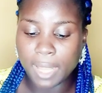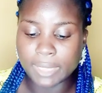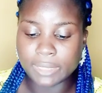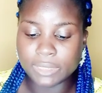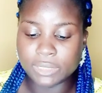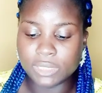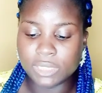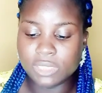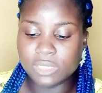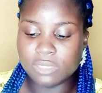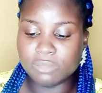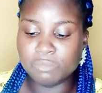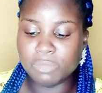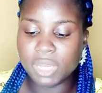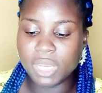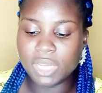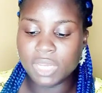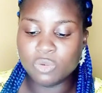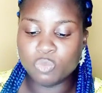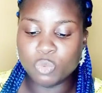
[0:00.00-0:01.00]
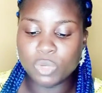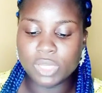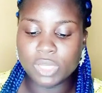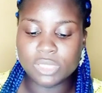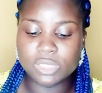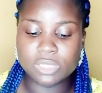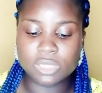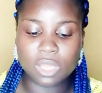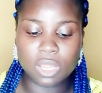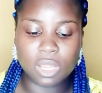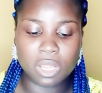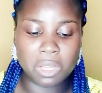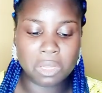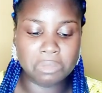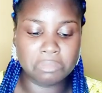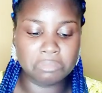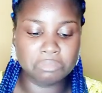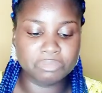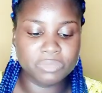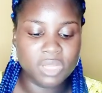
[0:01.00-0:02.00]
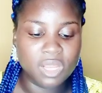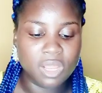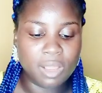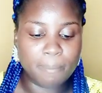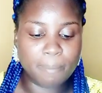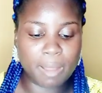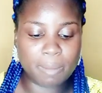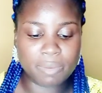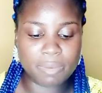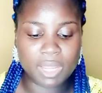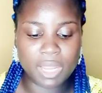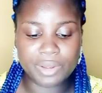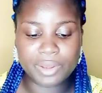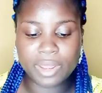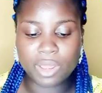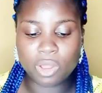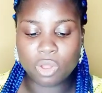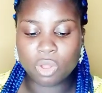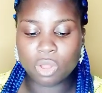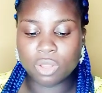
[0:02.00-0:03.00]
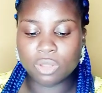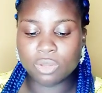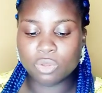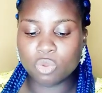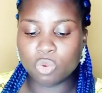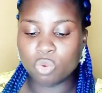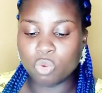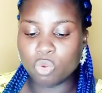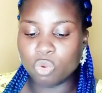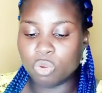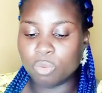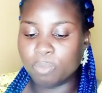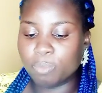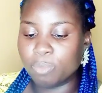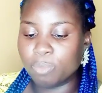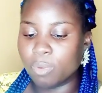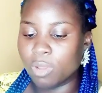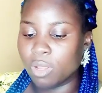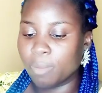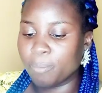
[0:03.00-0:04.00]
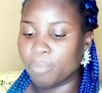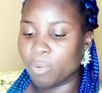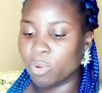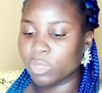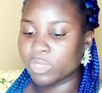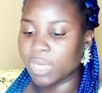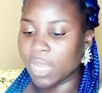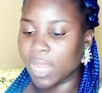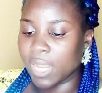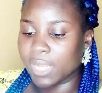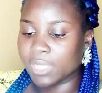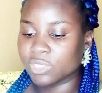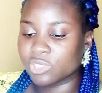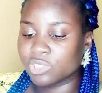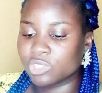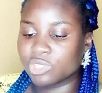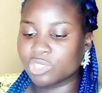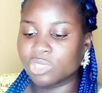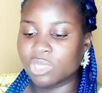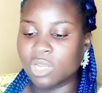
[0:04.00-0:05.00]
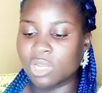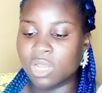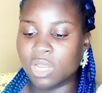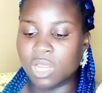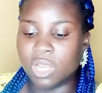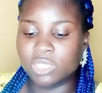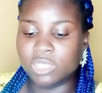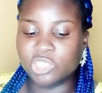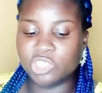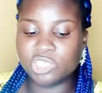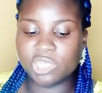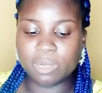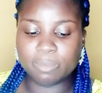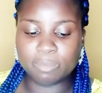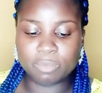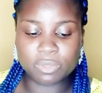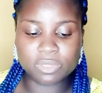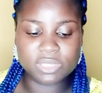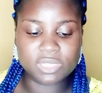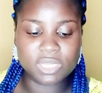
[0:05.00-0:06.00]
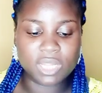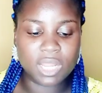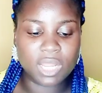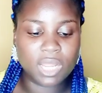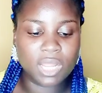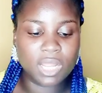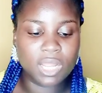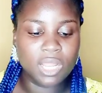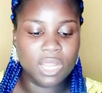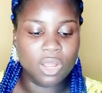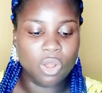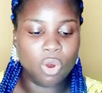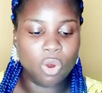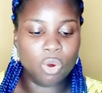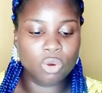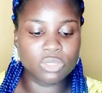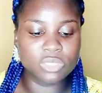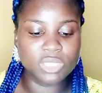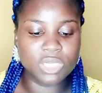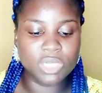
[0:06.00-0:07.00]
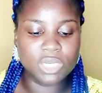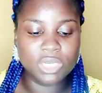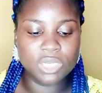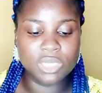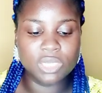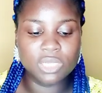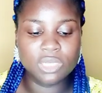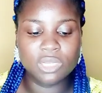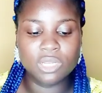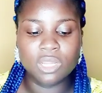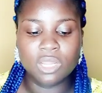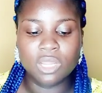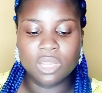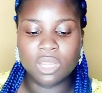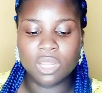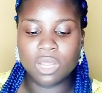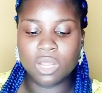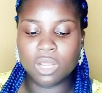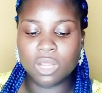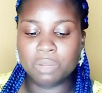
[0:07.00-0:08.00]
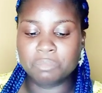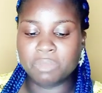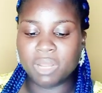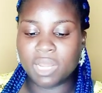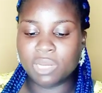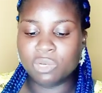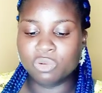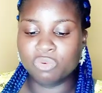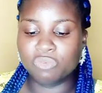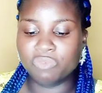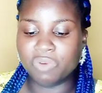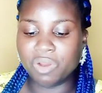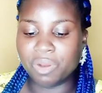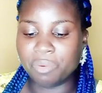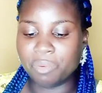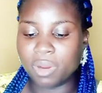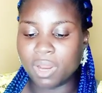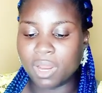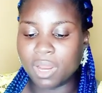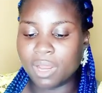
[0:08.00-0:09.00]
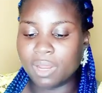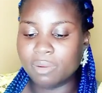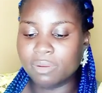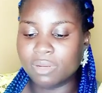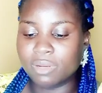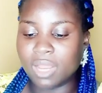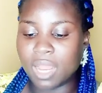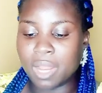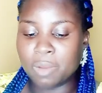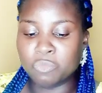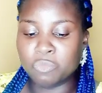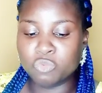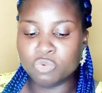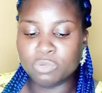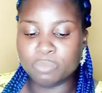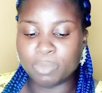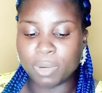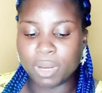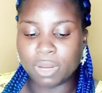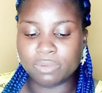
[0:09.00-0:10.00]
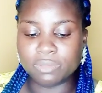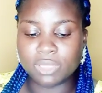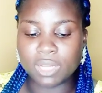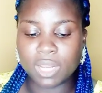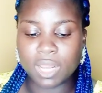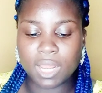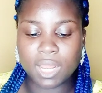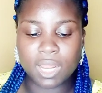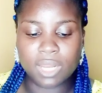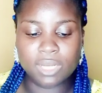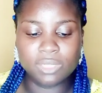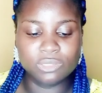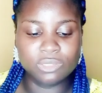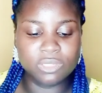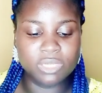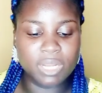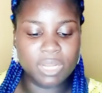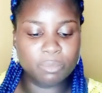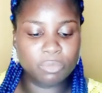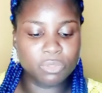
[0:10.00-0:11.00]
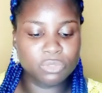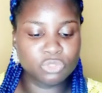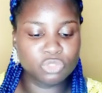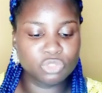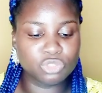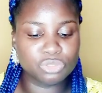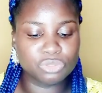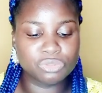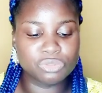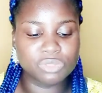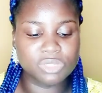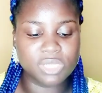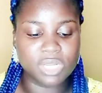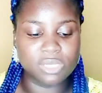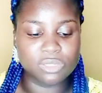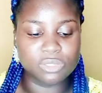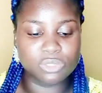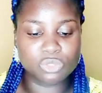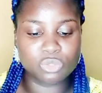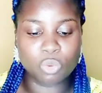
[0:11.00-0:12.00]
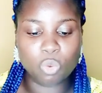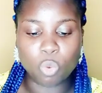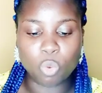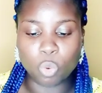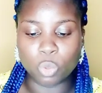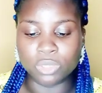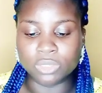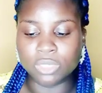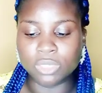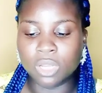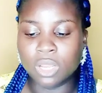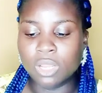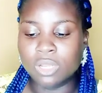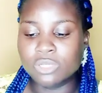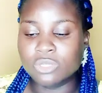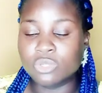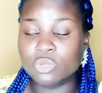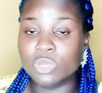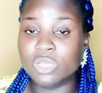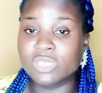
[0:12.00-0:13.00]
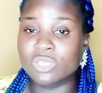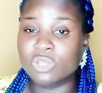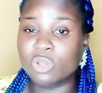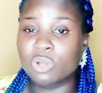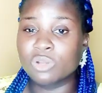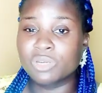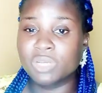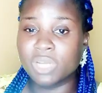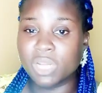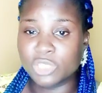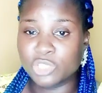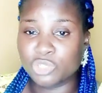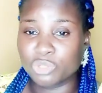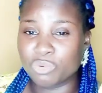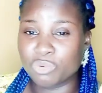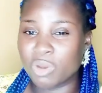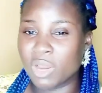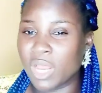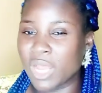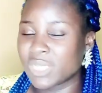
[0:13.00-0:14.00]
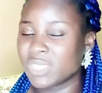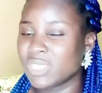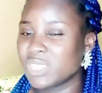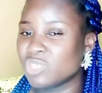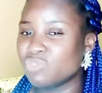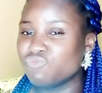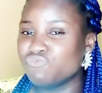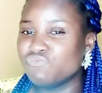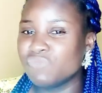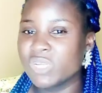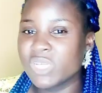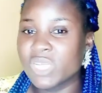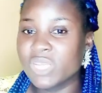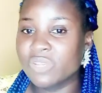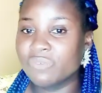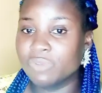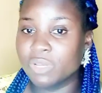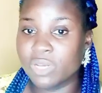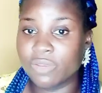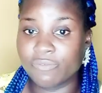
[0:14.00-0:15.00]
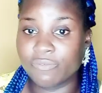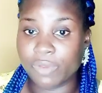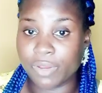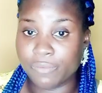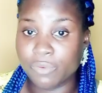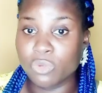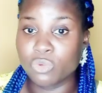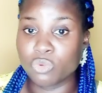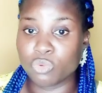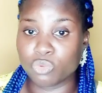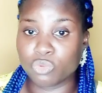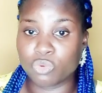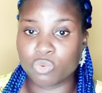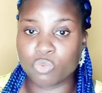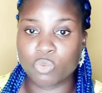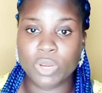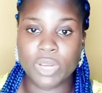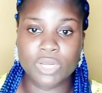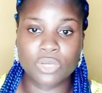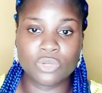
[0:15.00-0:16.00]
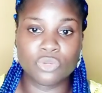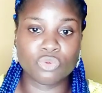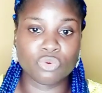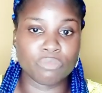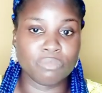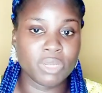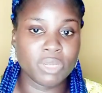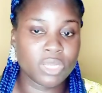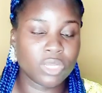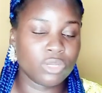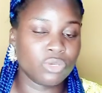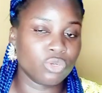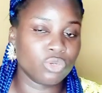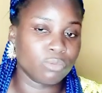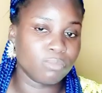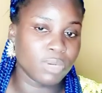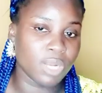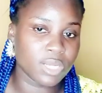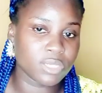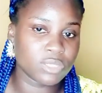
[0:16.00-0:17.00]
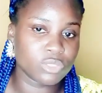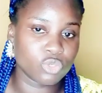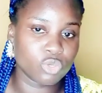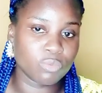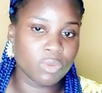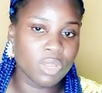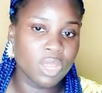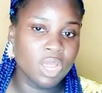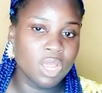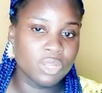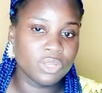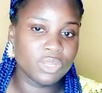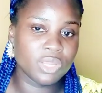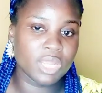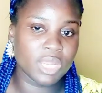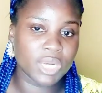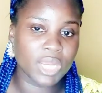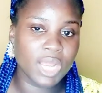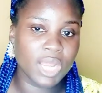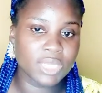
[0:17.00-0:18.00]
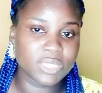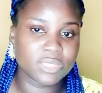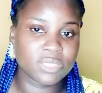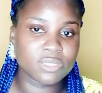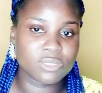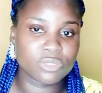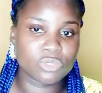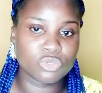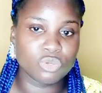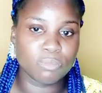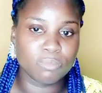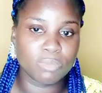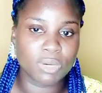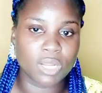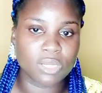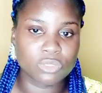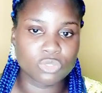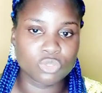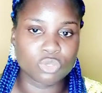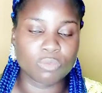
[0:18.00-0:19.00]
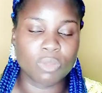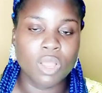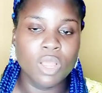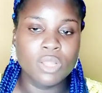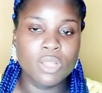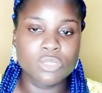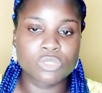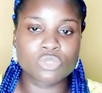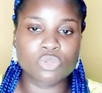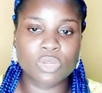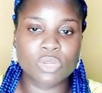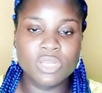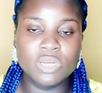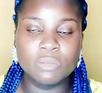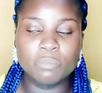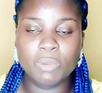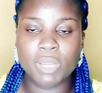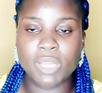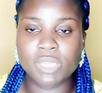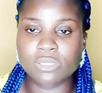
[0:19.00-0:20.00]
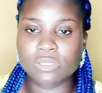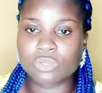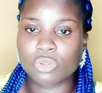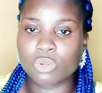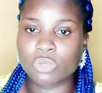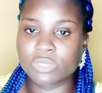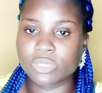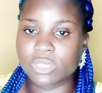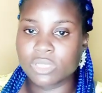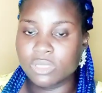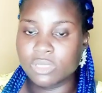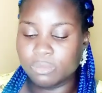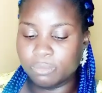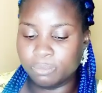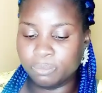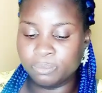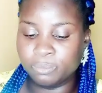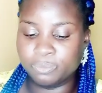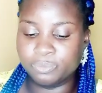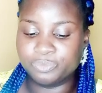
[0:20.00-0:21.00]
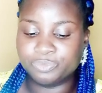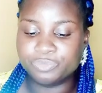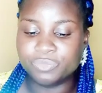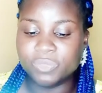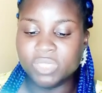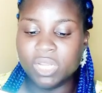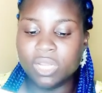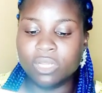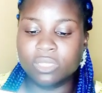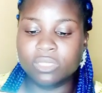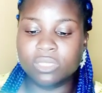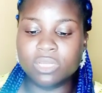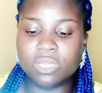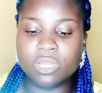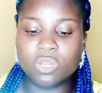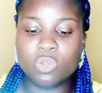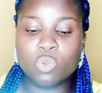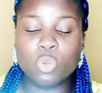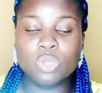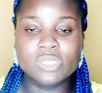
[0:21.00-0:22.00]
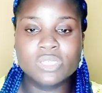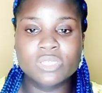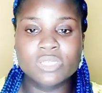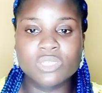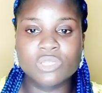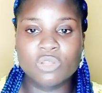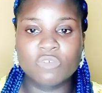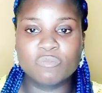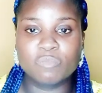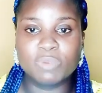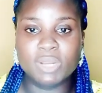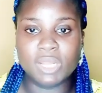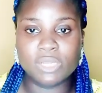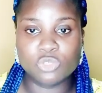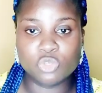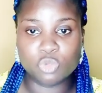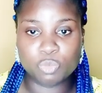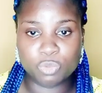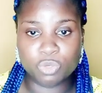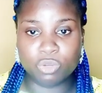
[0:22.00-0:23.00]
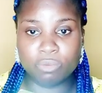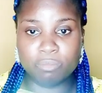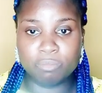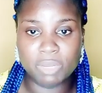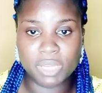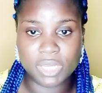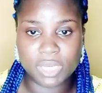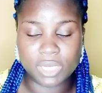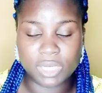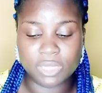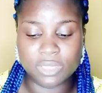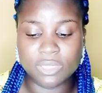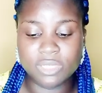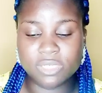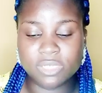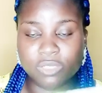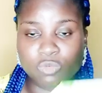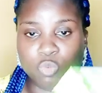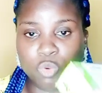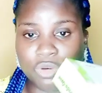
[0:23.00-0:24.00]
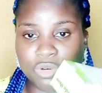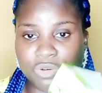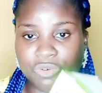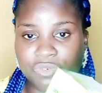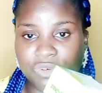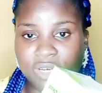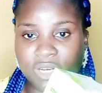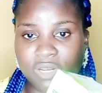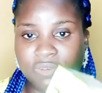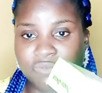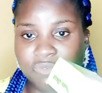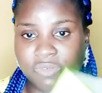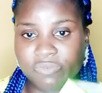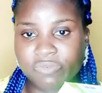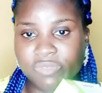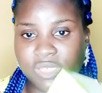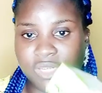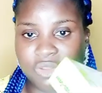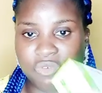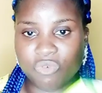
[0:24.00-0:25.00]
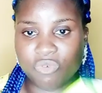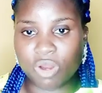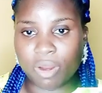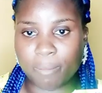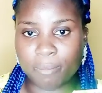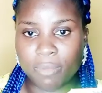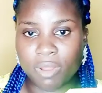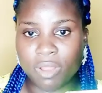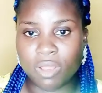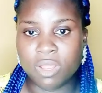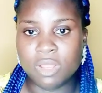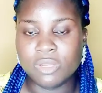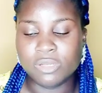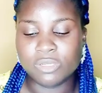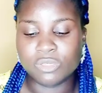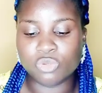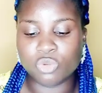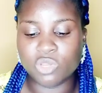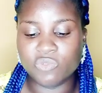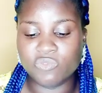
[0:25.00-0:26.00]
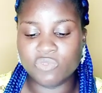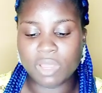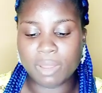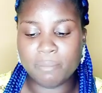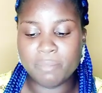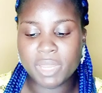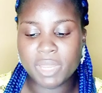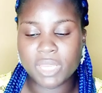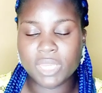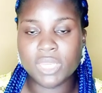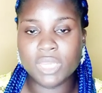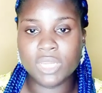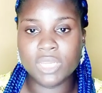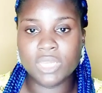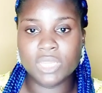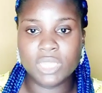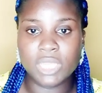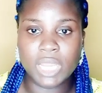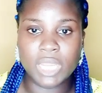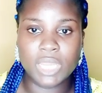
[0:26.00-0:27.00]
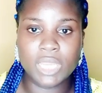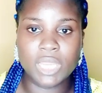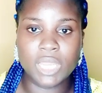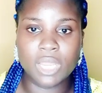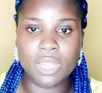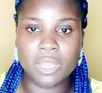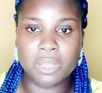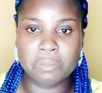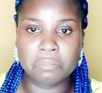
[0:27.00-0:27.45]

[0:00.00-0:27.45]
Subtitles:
and is made with palm kernel oil, cocoa pod ash, shea butter, honey, aloe vera, camwood powder, lemon juice, and so on. So it's all natural and is really very good when you're making your black soap. You can add this to your black soap. So it depends on the the quantity of black soap you're making. This is 150 gram. So if you are making like